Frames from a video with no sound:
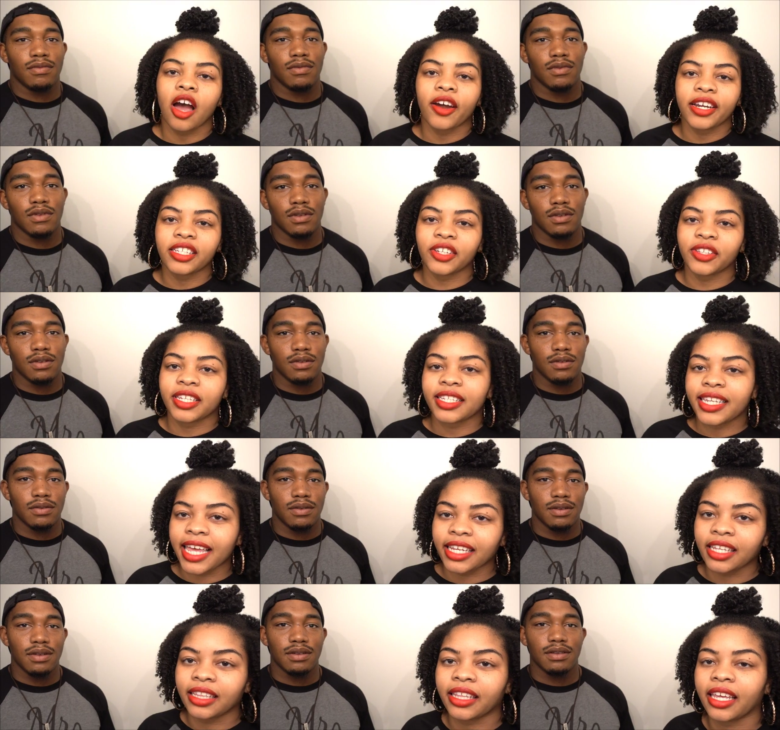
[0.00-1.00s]
Speaker 1: All right, so the
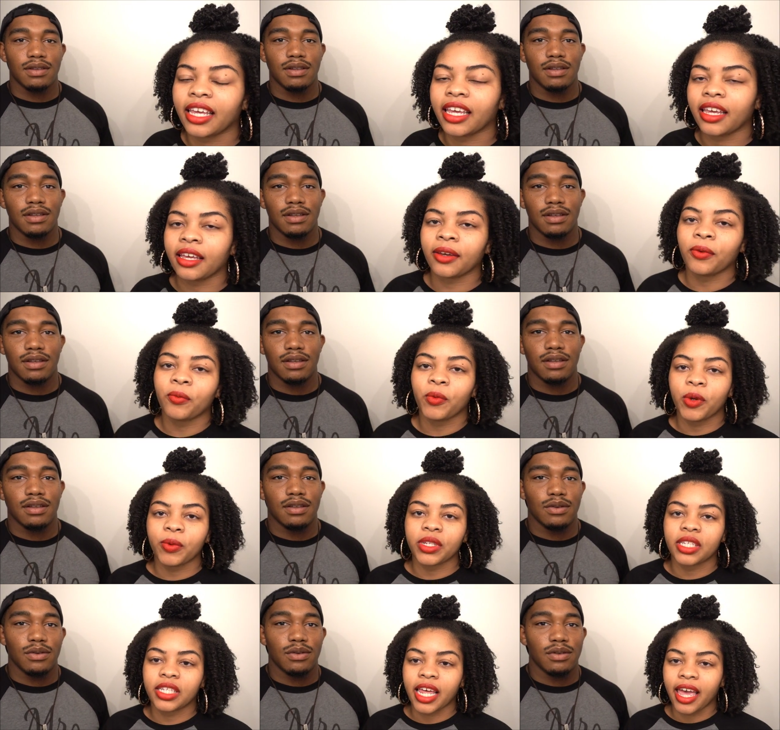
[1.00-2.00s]
second thing we
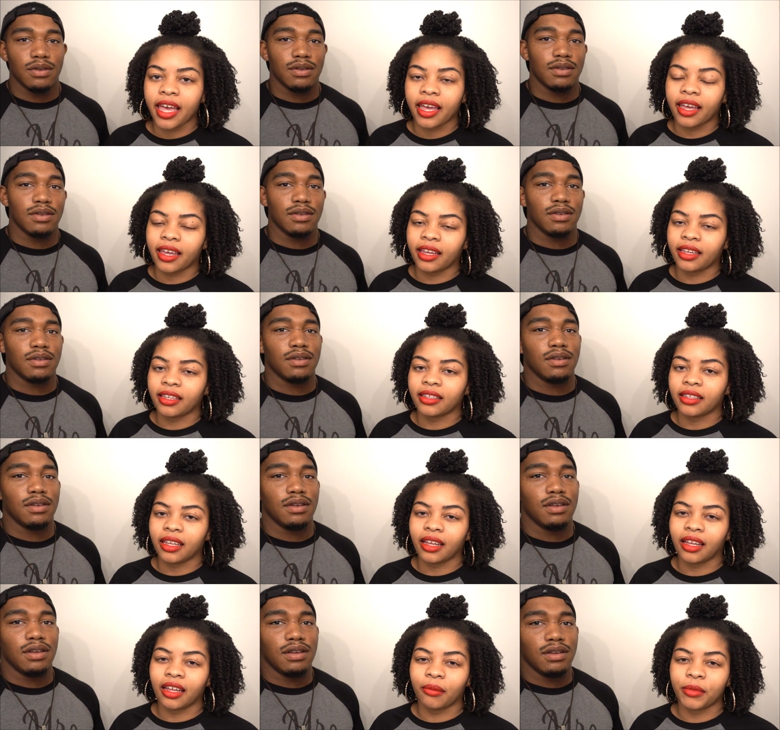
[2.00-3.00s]
would say
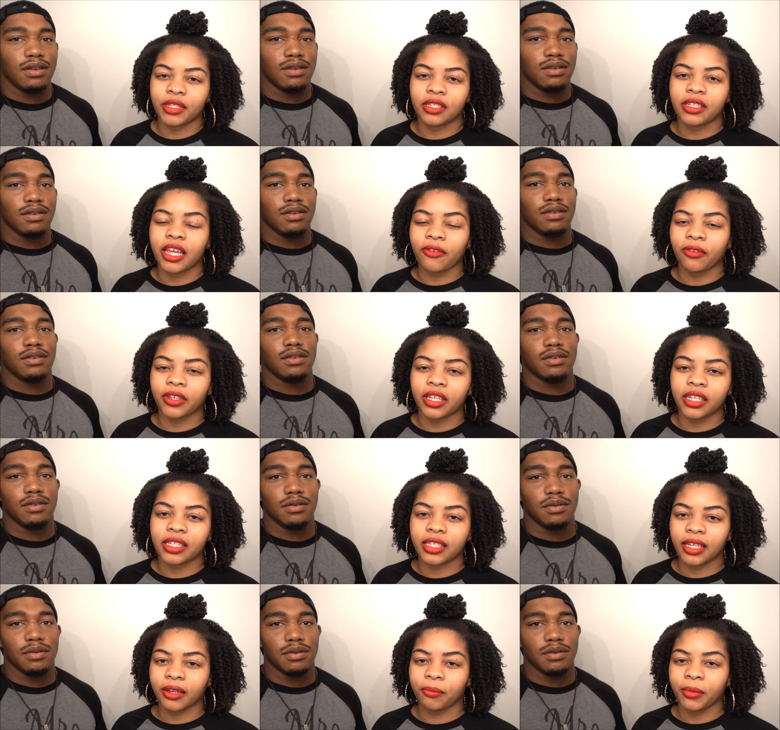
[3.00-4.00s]
um, is definitely a
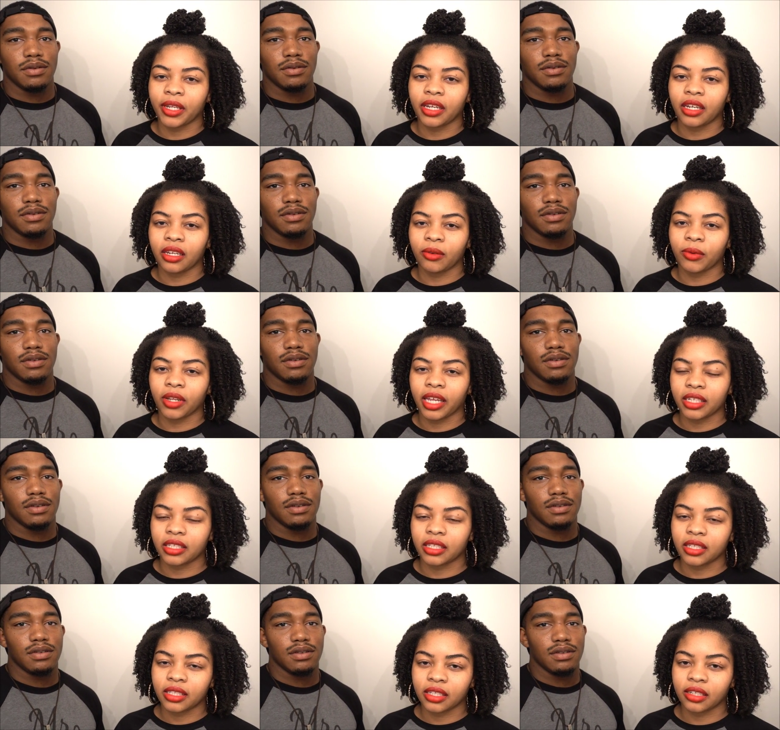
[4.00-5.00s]
tip in any
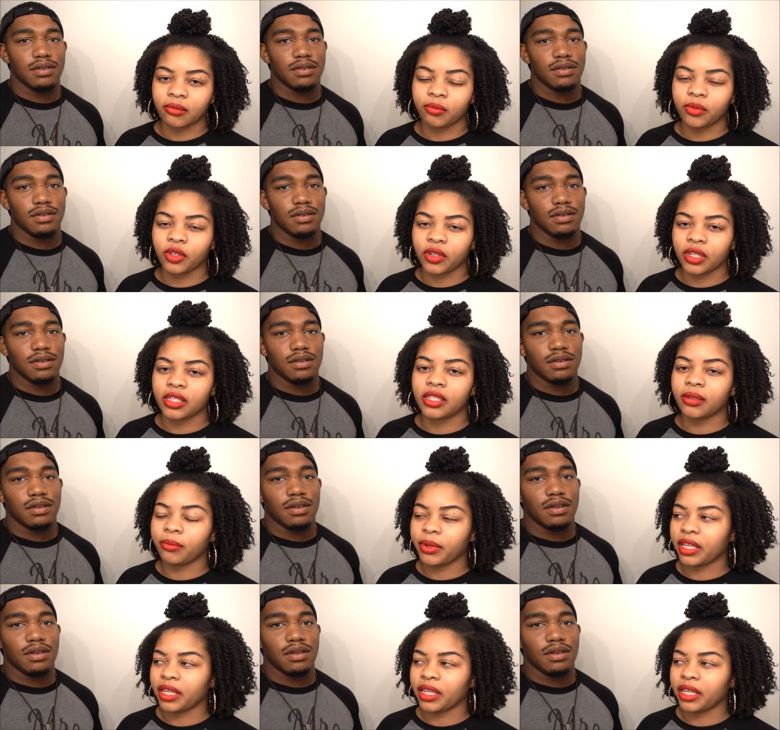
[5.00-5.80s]
relationship. You need to